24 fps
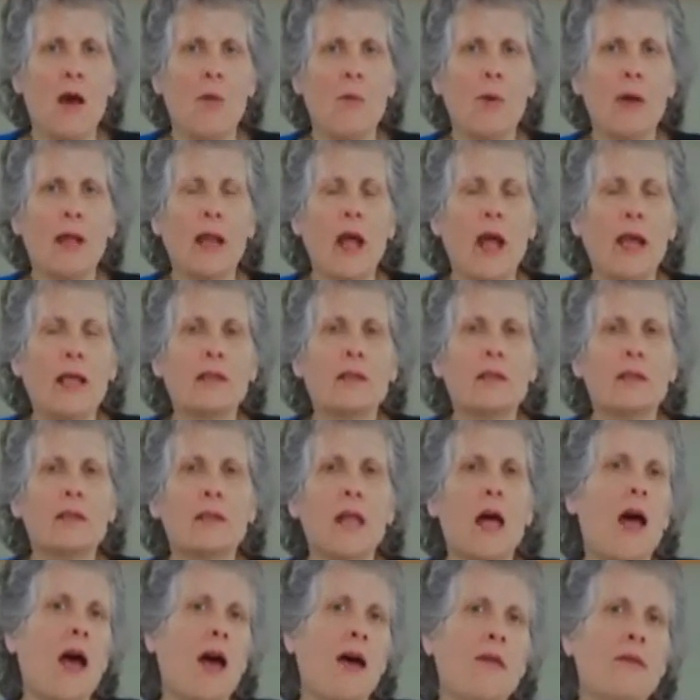What I
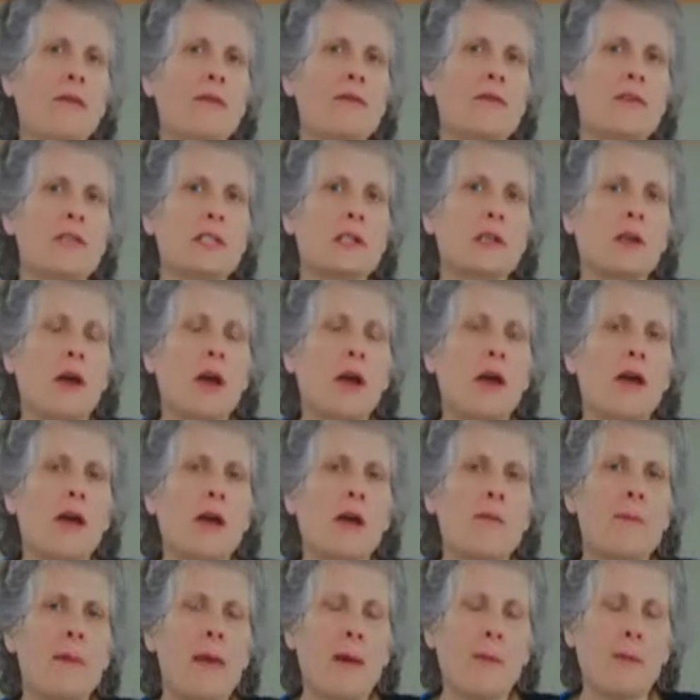loved
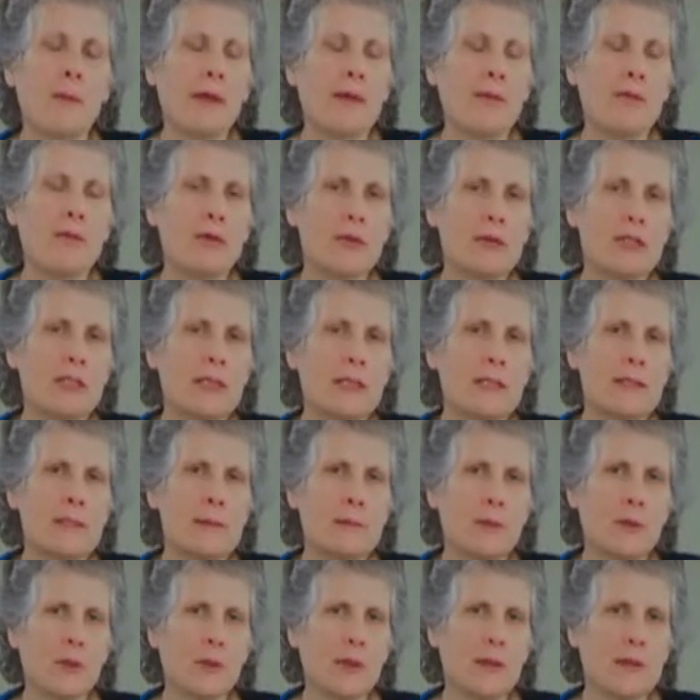about my first
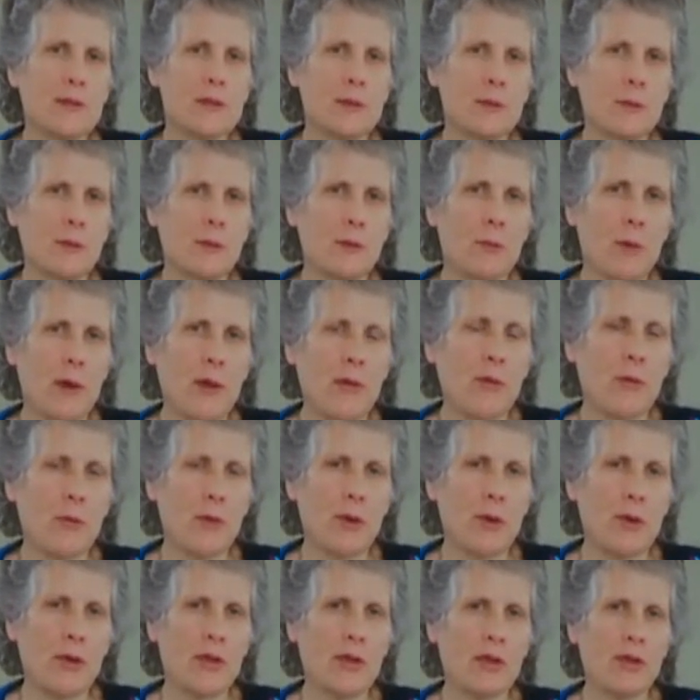experience with
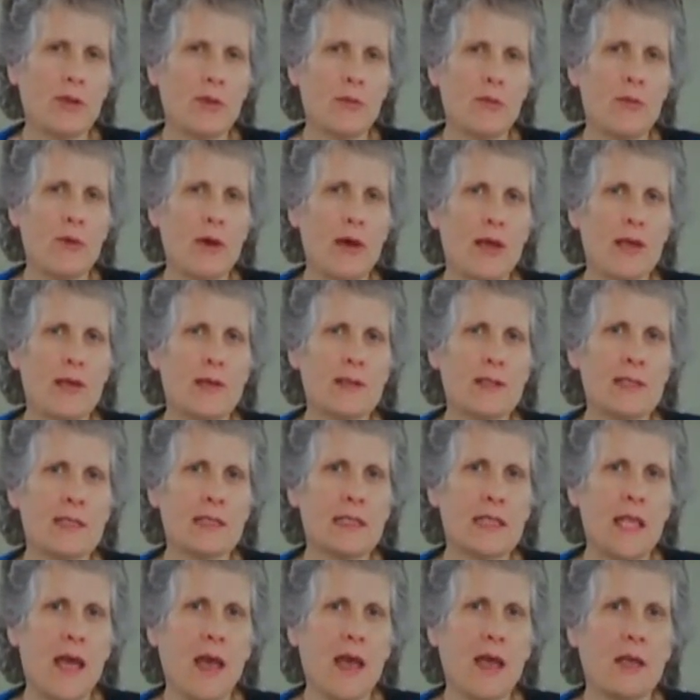breathwork was
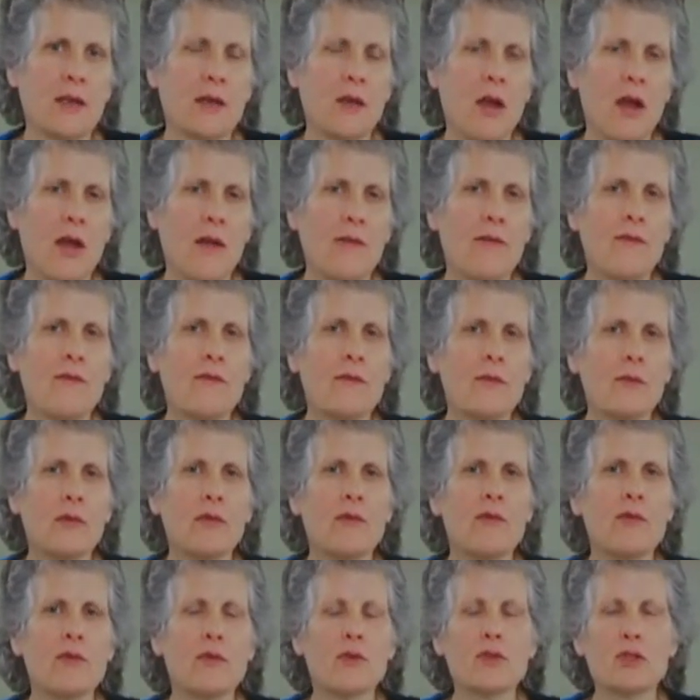that I, for the
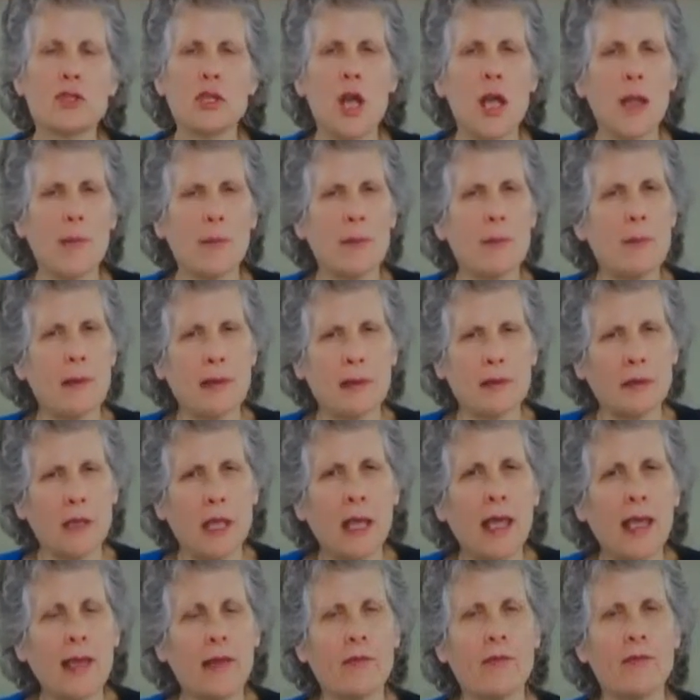first time in my
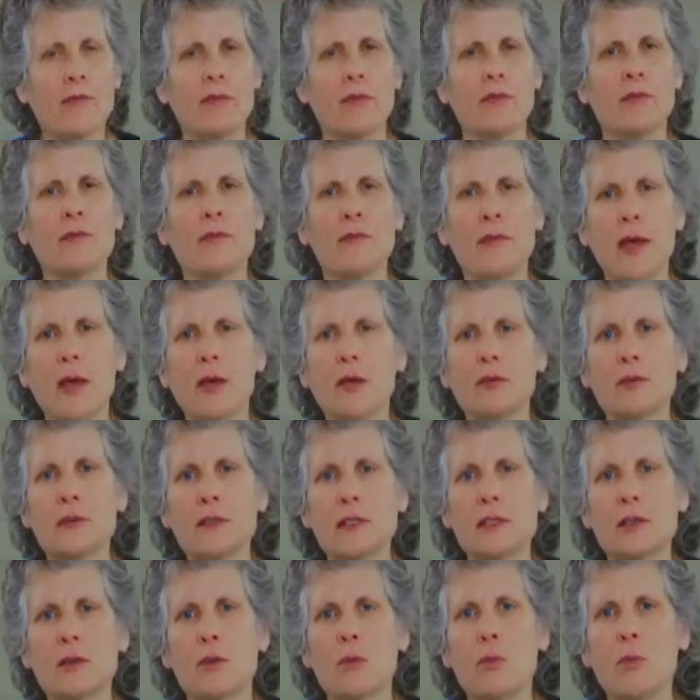life, felt
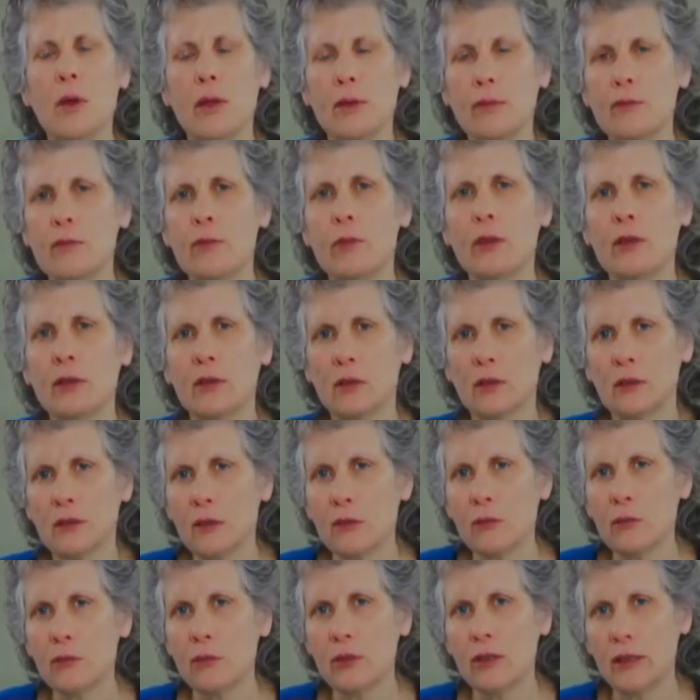what
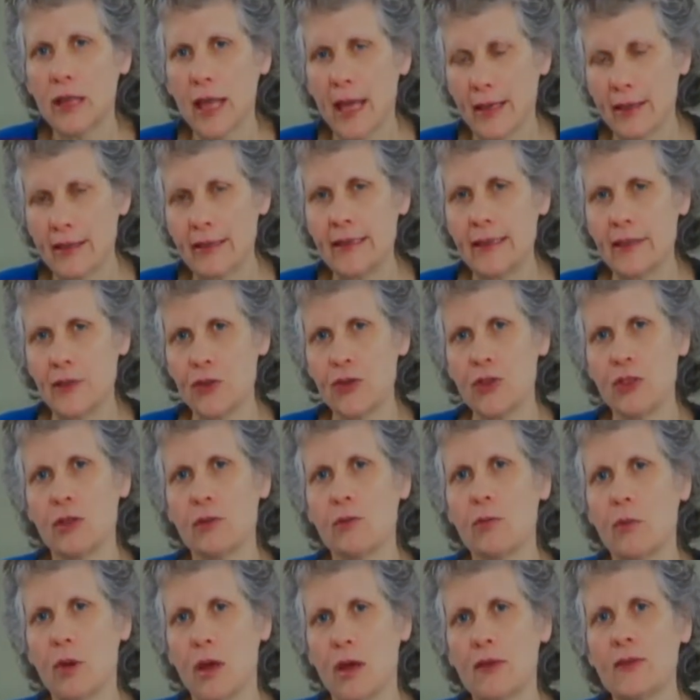real
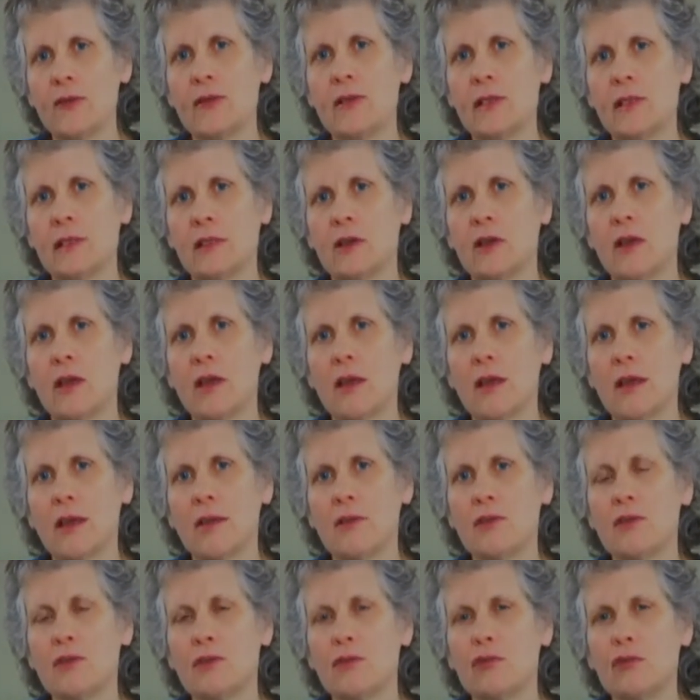relaxation was
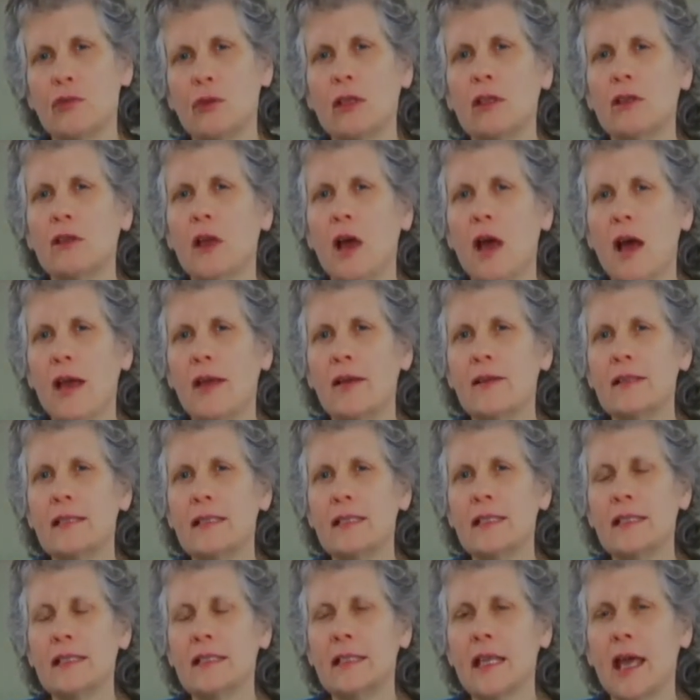and
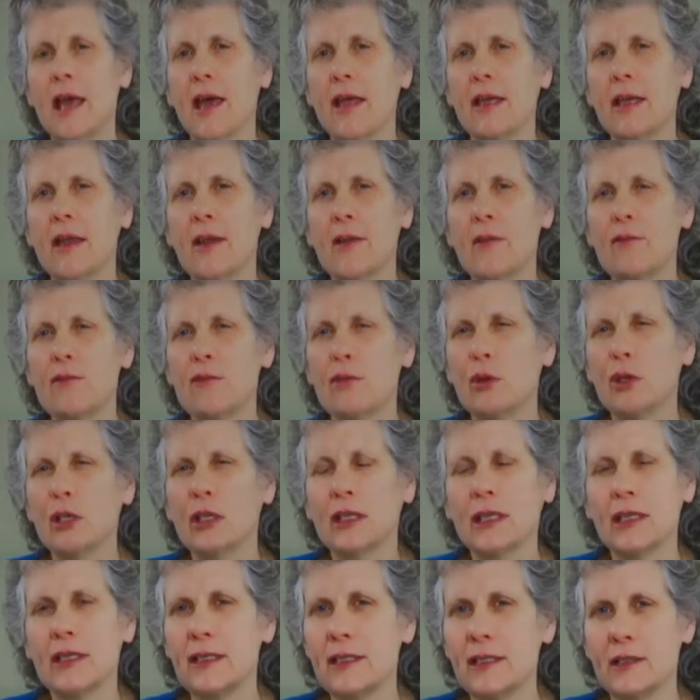realized that I
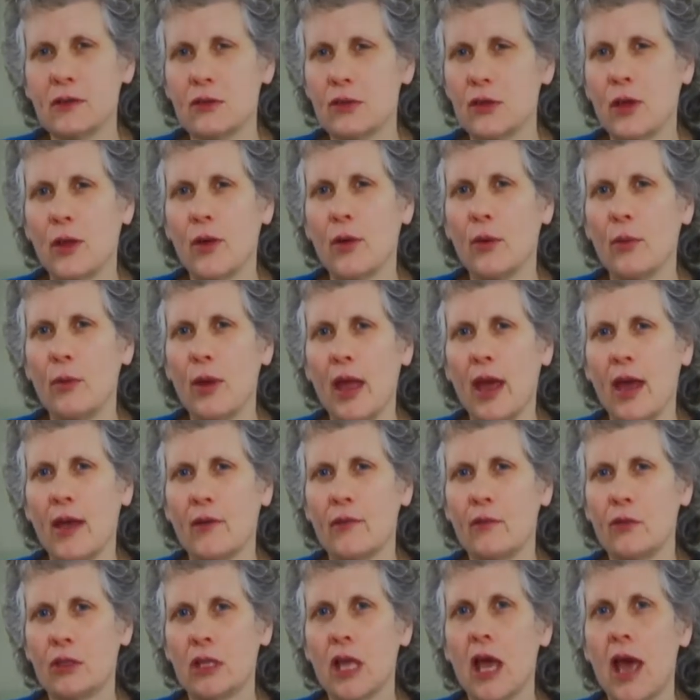really didn't know how
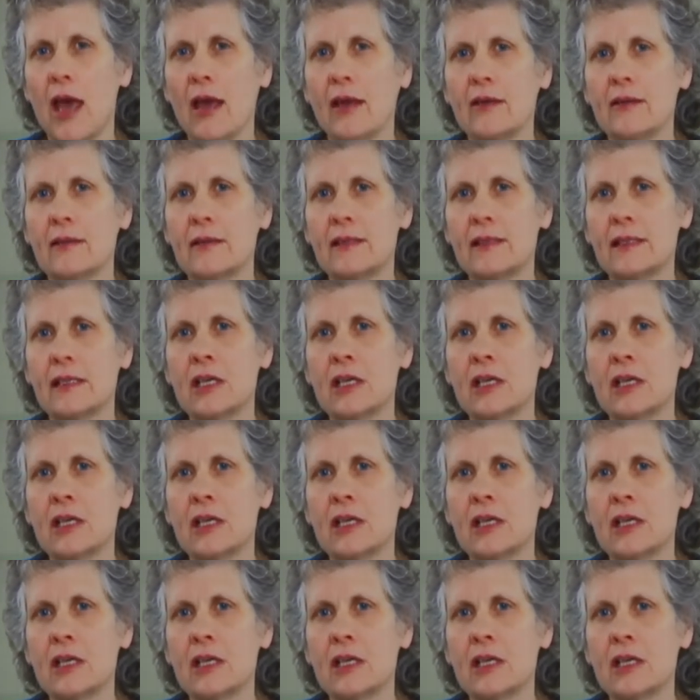to relax.